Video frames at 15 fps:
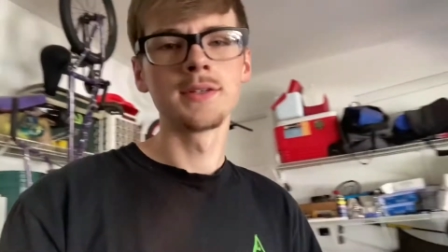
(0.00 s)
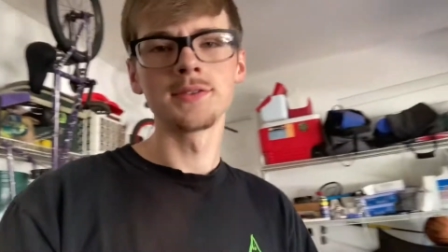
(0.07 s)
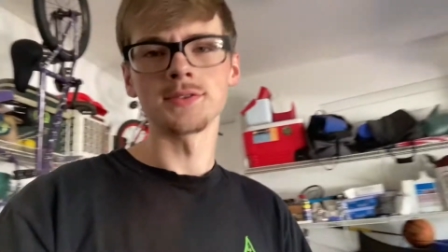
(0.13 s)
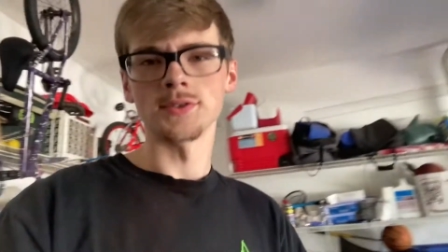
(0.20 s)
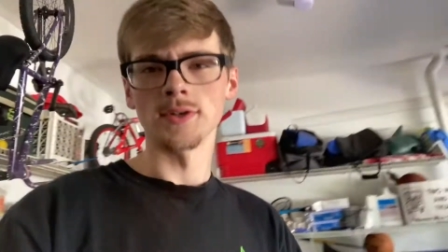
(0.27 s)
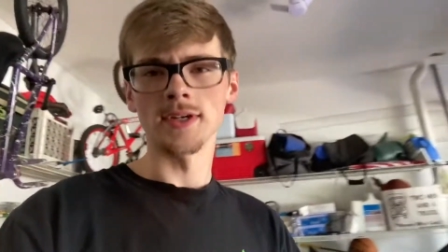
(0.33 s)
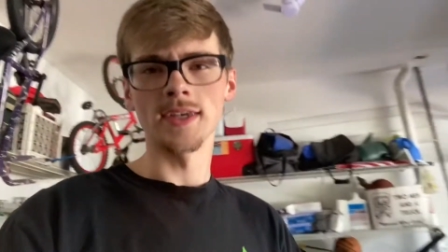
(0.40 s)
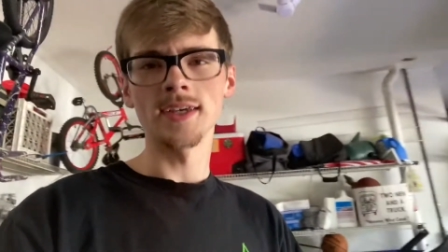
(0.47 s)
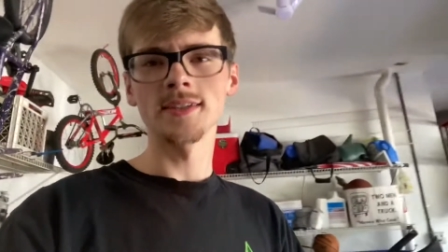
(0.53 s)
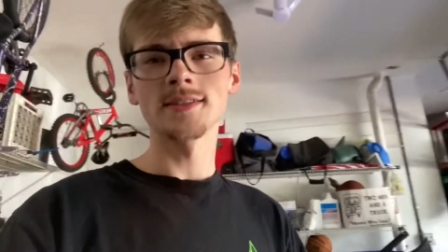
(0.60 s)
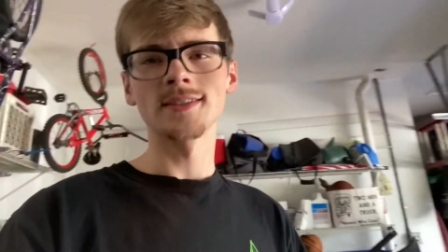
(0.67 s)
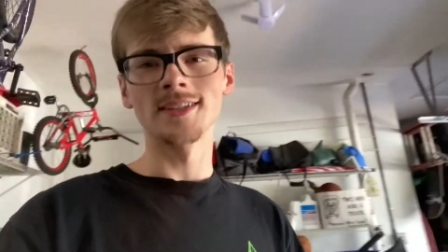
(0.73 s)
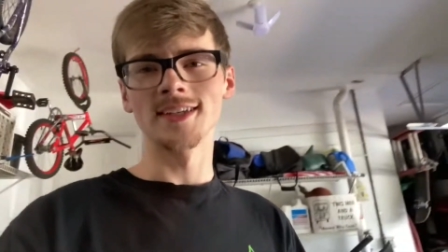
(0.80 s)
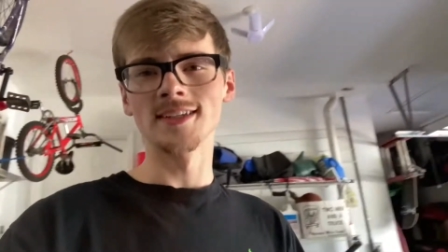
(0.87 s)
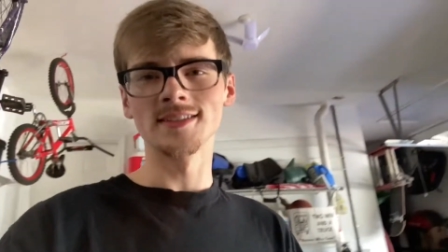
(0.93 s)
So I guess
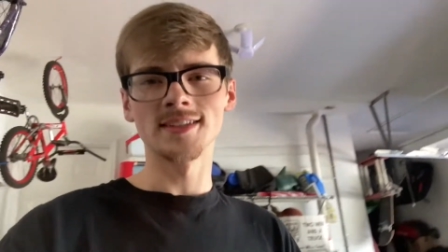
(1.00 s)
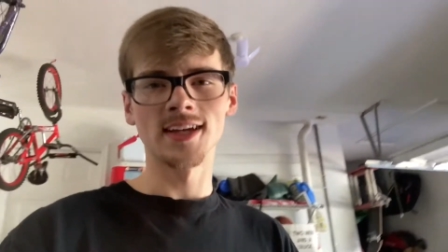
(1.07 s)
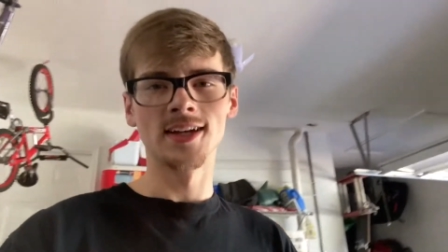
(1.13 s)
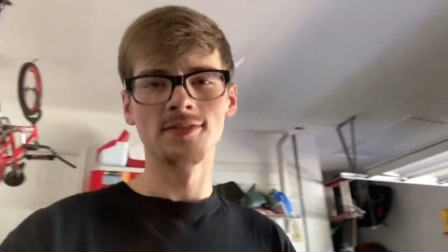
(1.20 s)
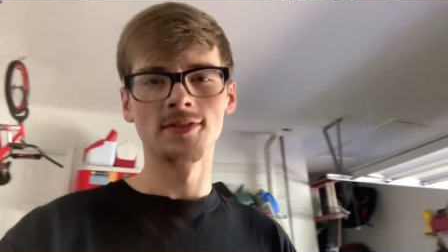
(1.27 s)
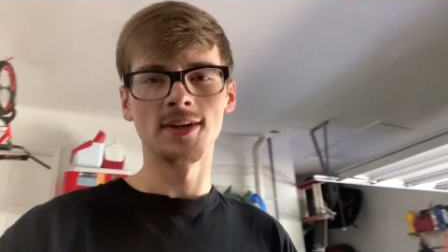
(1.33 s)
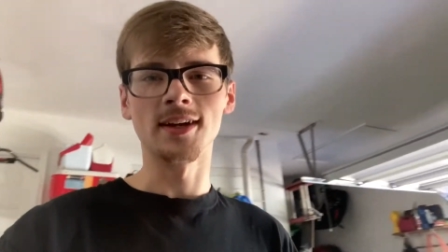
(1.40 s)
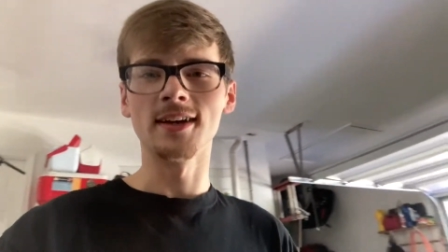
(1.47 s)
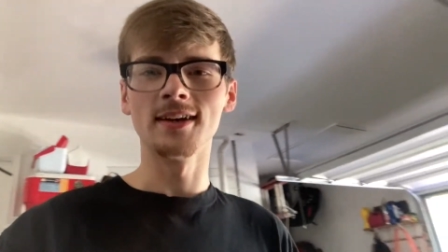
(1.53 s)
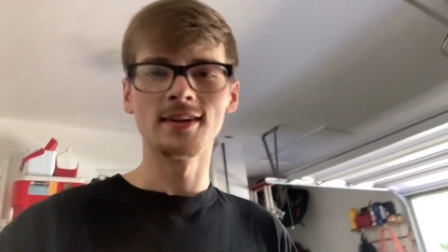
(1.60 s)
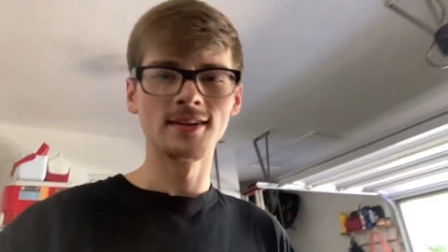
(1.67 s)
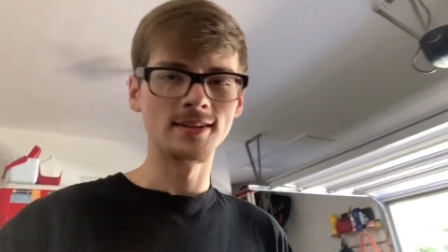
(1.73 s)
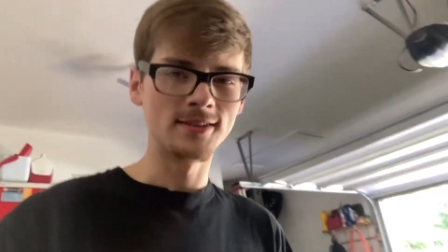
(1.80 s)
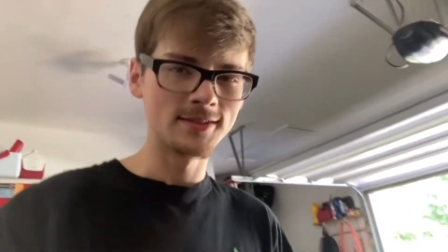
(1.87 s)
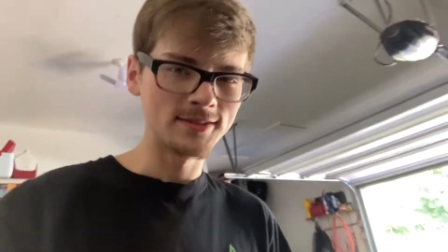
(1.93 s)
today is kind of like a
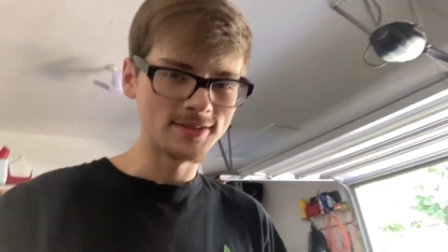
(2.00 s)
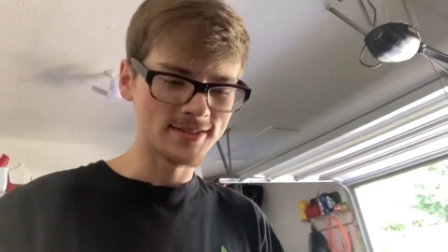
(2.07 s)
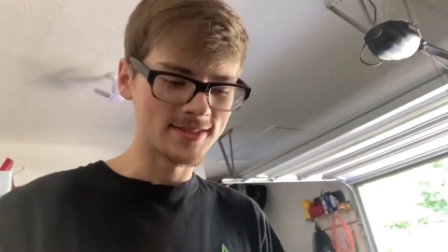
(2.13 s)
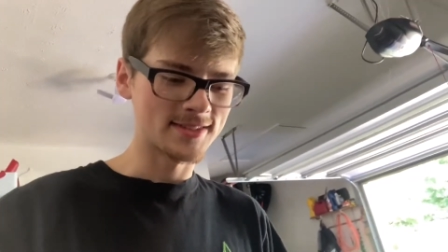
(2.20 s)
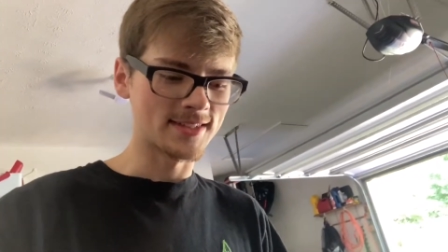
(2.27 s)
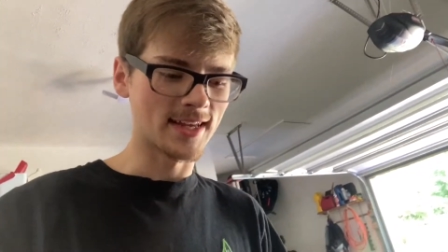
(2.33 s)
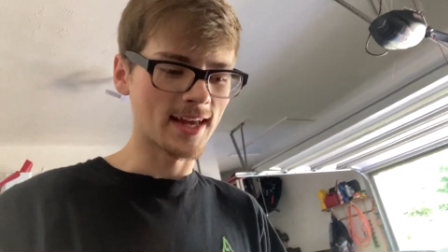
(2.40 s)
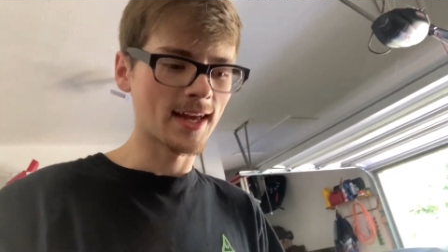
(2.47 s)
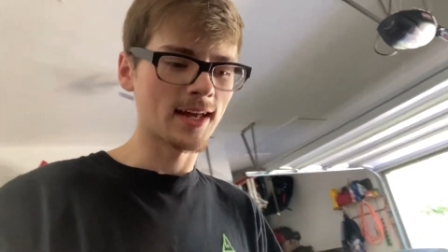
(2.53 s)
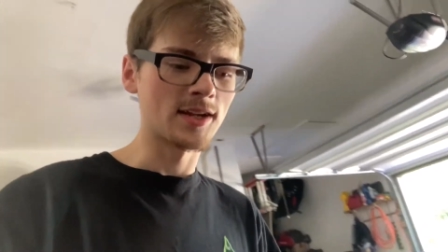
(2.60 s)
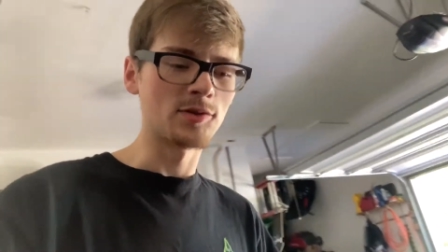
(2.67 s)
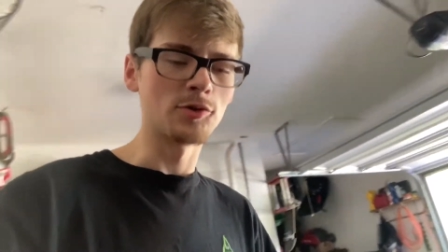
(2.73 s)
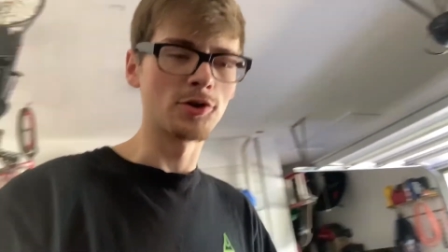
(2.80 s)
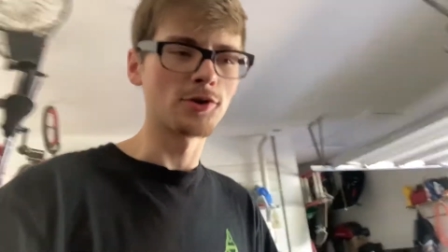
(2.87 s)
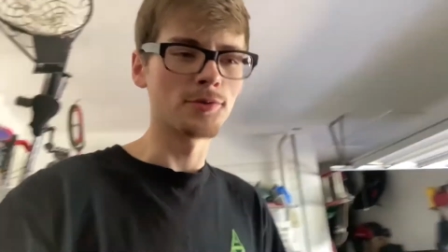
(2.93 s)
sad
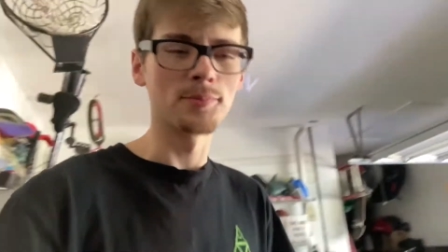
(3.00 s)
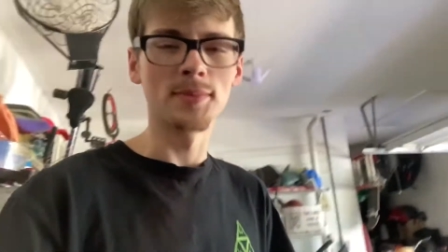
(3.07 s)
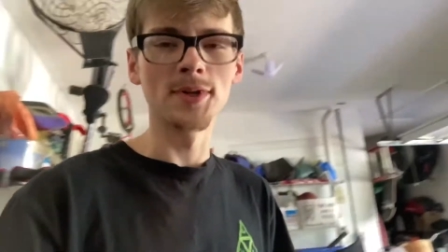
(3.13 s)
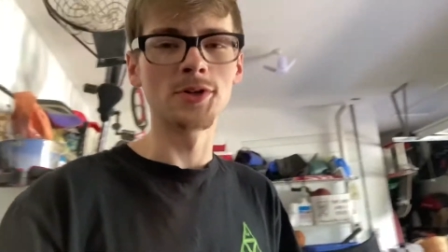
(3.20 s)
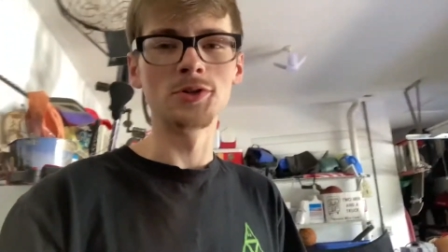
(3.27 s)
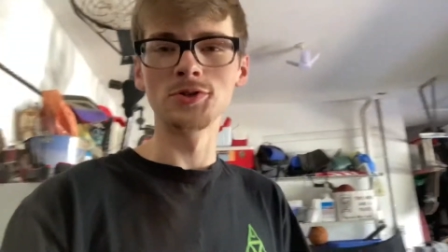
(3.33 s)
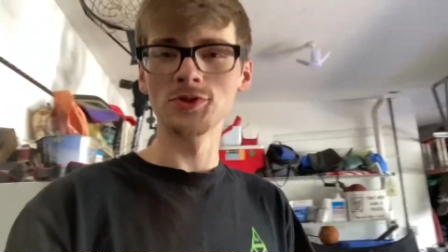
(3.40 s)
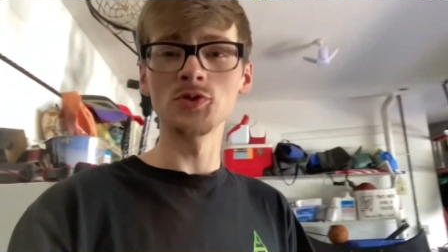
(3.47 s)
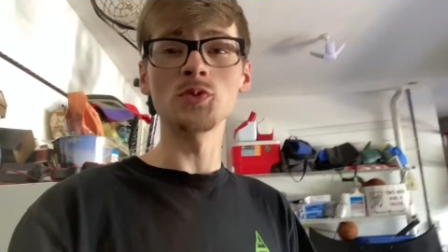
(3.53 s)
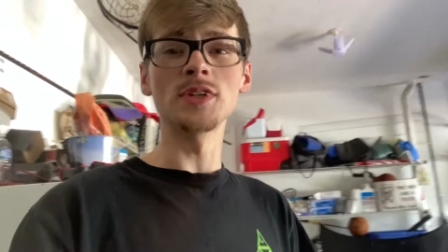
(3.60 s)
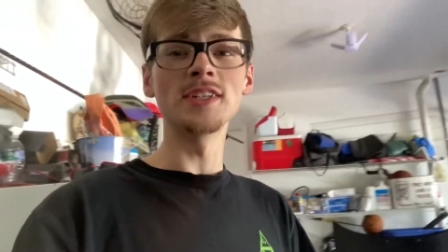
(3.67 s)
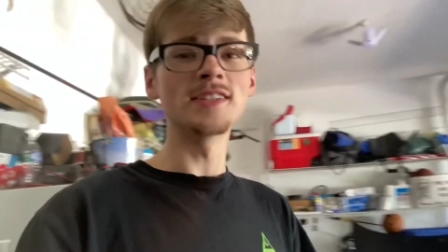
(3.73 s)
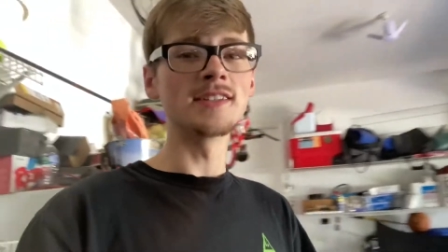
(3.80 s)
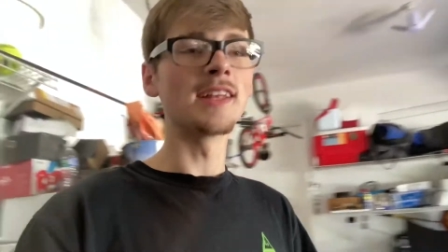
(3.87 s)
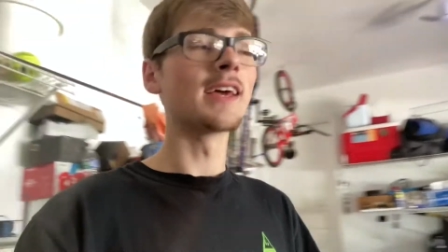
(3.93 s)
or
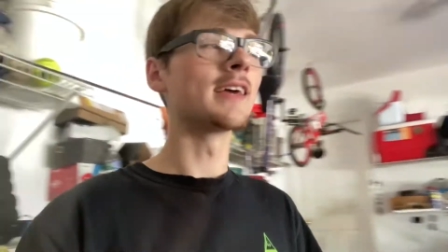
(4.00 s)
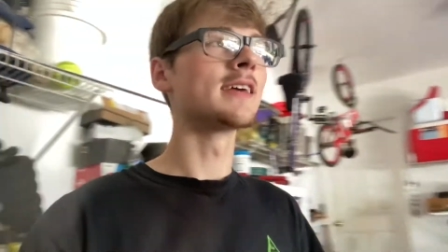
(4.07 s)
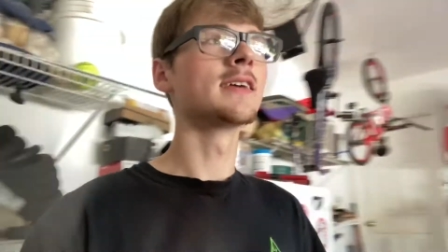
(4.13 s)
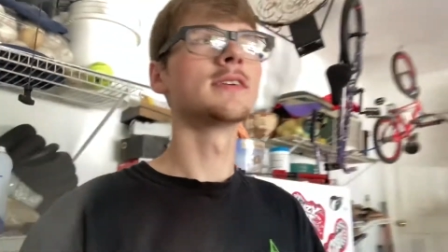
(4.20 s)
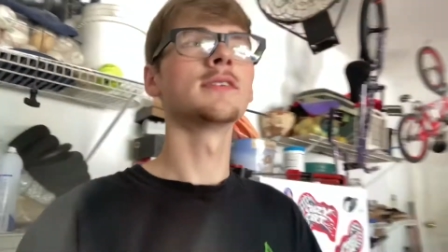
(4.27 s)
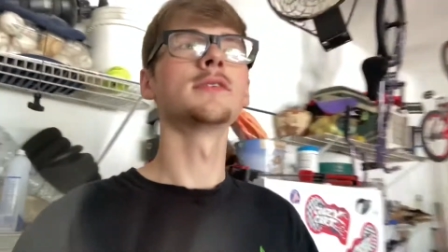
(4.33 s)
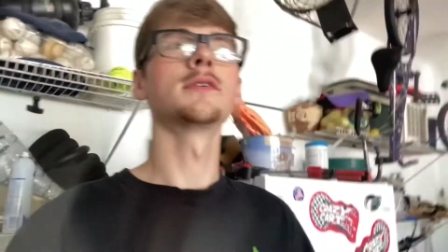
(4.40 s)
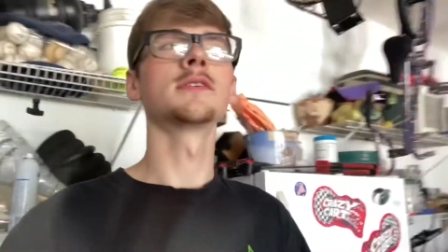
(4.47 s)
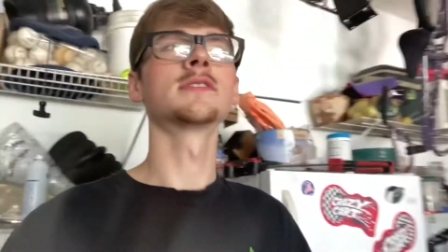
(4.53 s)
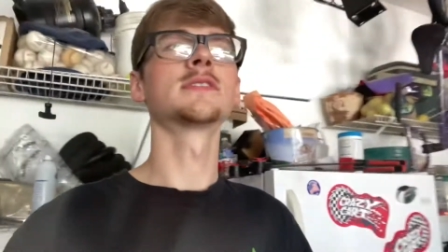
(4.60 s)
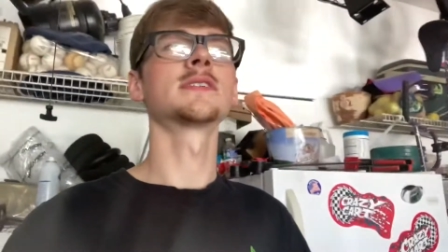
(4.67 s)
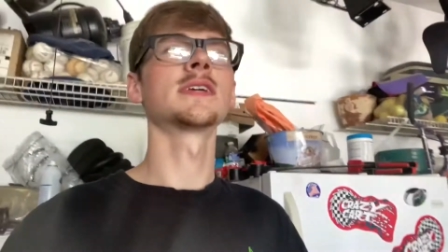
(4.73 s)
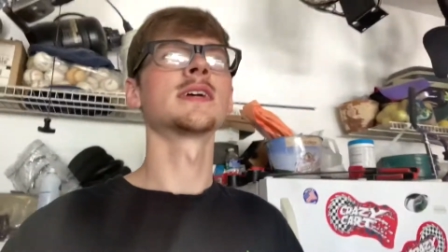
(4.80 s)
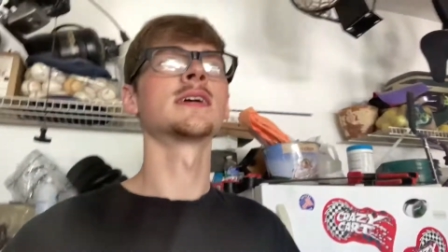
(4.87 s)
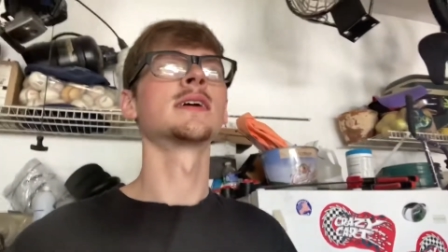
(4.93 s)
bittersweet day, you could
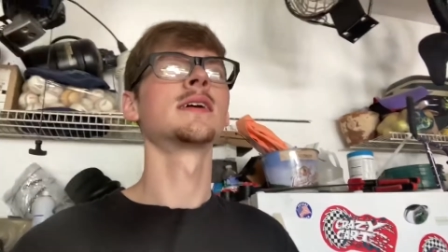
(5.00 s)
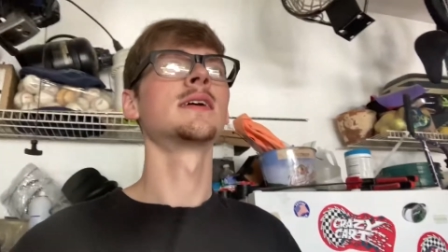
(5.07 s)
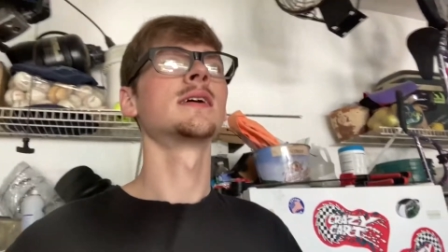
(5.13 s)
say.